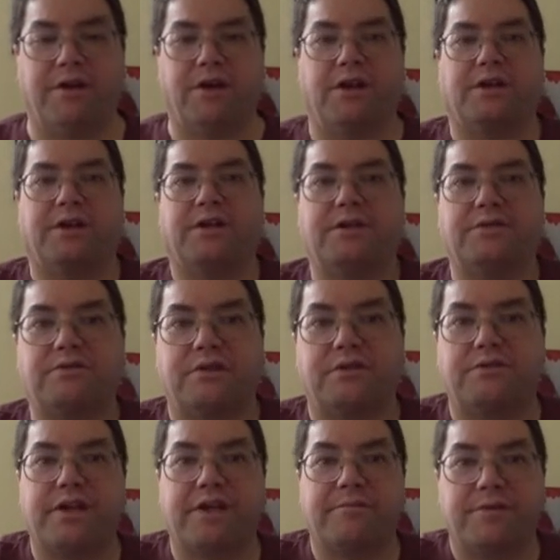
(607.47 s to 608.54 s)
on and get used to
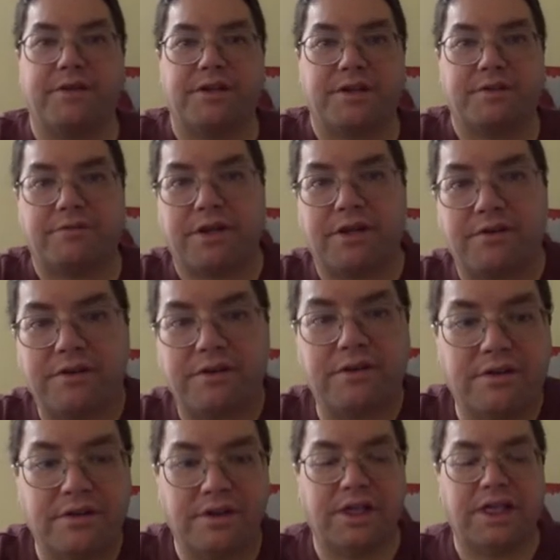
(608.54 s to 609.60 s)
3D printing without
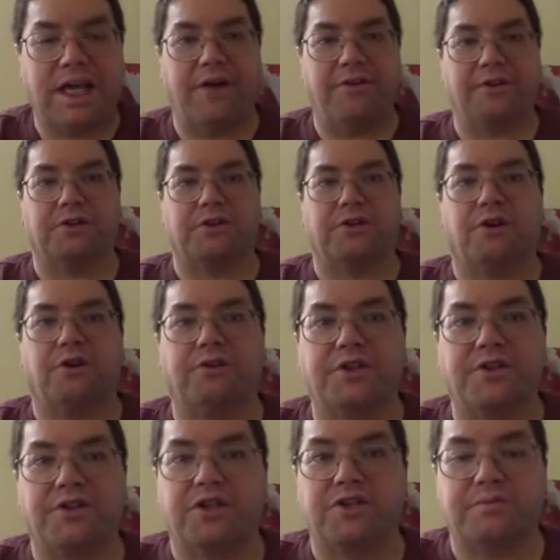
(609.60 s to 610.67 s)
having to learn all the
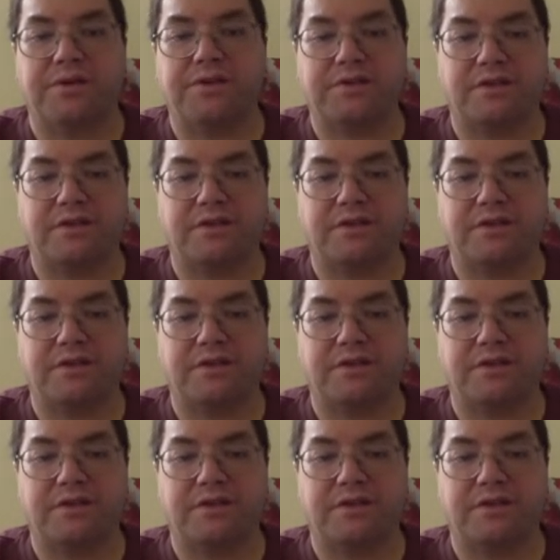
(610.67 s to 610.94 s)
adjustments.